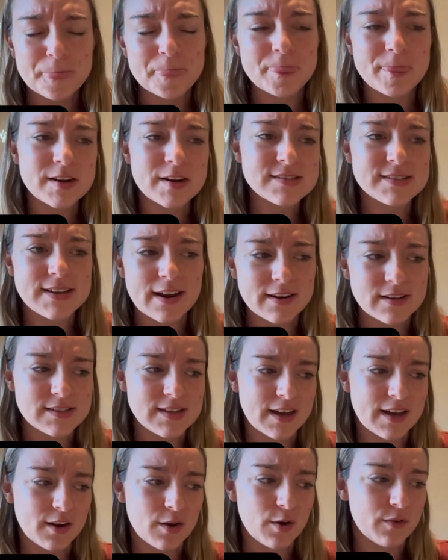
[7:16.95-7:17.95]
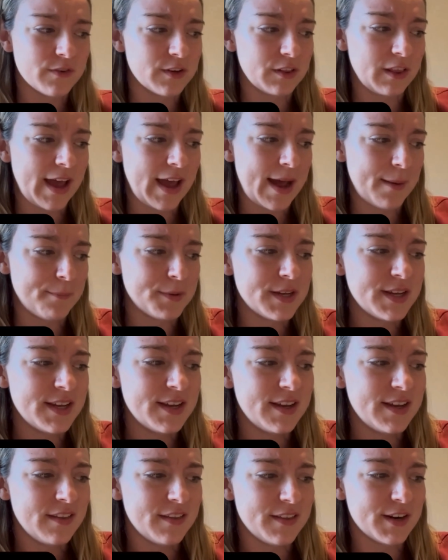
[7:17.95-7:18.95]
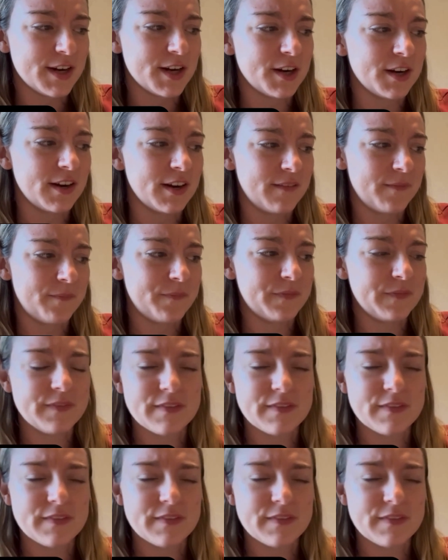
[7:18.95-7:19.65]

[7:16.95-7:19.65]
There's not a ton of overlap. They're